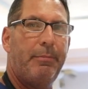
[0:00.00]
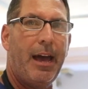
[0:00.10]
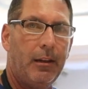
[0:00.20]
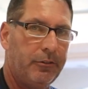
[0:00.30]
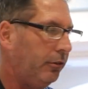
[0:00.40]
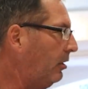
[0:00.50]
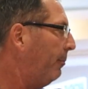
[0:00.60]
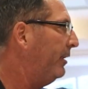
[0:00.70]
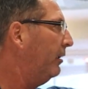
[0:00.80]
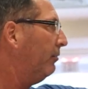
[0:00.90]
pallets are
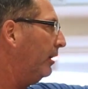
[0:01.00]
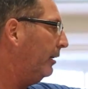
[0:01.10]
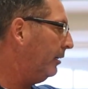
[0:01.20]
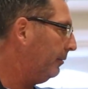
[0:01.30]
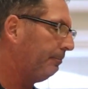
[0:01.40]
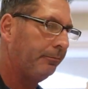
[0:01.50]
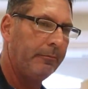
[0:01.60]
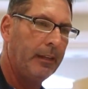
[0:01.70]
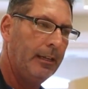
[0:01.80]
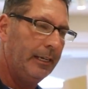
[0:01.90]
coming in right here.
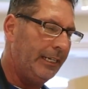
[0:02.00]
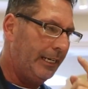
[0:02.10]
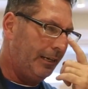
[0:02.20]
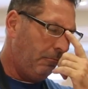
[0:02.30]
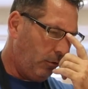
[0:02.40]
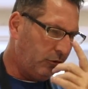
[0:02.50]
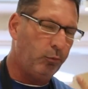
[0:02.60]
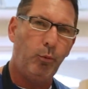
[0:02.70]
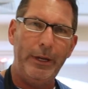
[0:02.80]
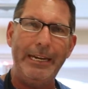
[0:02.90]
Um,
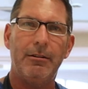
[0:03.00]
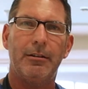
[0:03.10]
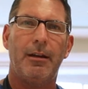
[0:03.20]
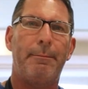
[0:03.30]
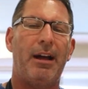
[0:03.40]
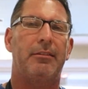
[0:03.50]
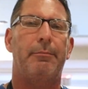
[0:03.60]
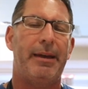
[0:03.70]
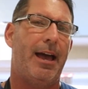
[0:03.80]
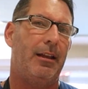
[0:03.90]
what's weird about
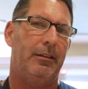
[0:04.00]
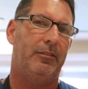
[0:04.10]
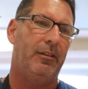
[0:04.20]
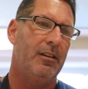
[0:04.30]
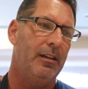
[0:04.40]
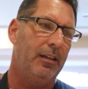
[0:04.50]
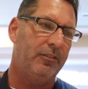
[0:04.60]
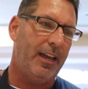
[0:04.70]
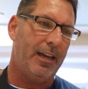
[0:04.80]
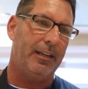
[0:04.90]
the pallets
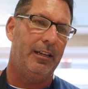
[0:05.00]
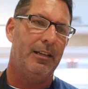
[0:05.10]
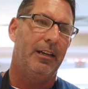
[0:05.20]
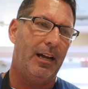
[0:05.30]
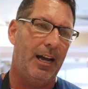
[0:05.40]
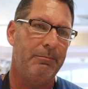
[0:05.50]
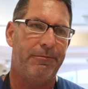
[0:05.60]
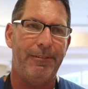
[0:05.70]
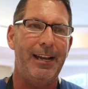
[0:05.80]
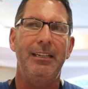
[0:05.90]
is that I'm
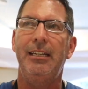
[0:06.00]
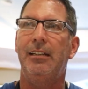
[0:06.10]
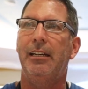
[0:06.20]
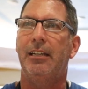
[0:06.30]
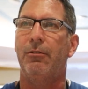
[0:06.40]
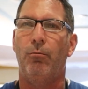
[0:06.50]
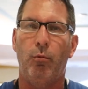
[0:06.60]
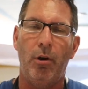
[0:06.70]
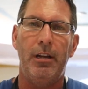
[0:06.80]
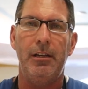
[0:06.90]
finding like
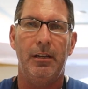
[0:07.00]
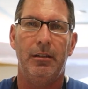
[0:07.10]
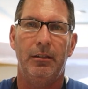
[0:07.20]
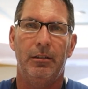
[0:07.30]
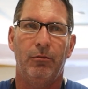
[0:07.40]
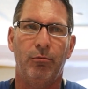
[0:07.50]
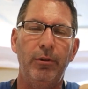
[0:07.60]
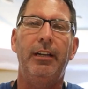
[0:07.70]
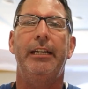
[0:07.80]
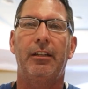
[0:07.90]
one
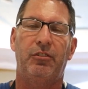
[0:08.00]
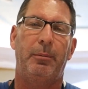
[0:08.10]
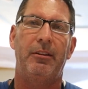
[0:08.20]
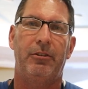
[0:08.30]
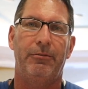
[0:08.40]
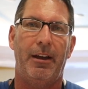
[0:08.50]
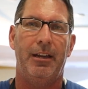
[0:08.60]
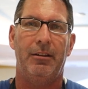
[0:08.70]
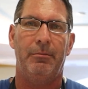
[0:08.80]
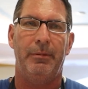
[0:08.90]
really expensive
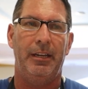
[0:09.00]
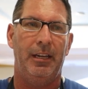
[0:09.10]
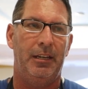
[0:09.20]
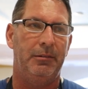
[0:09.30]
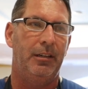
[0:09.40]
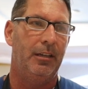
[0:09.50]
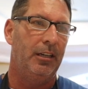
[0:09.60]
item in,